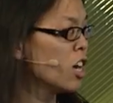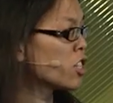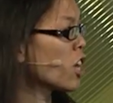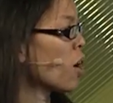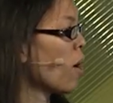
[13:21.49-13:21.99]

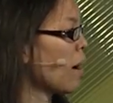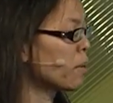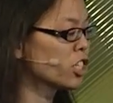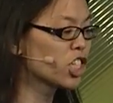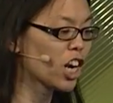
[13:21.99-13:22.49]
So I'm
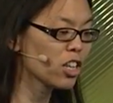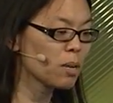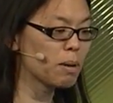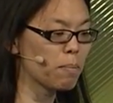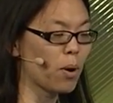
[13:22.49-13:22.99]
going to share a
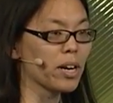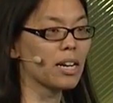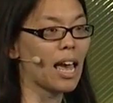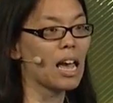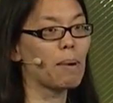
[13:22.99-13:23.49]
little bit more
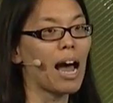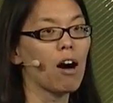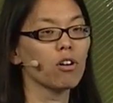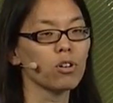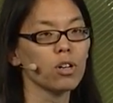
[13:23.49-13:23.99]
today about
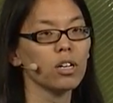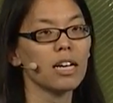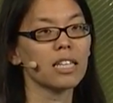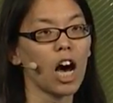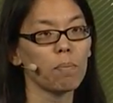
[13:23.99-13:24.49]
how Google
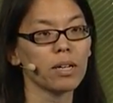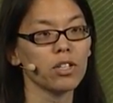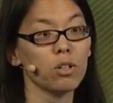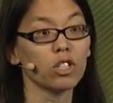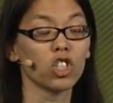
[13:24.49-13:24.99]
is
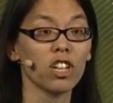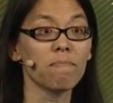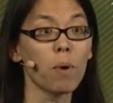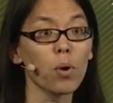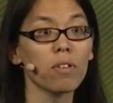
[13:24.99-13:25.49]
helping you
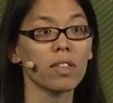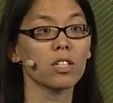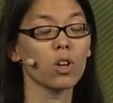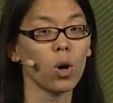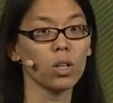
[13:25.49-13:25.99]
achieve both of
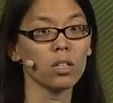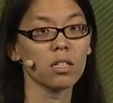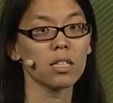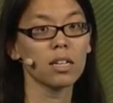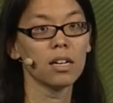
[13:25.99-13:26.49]
these goals,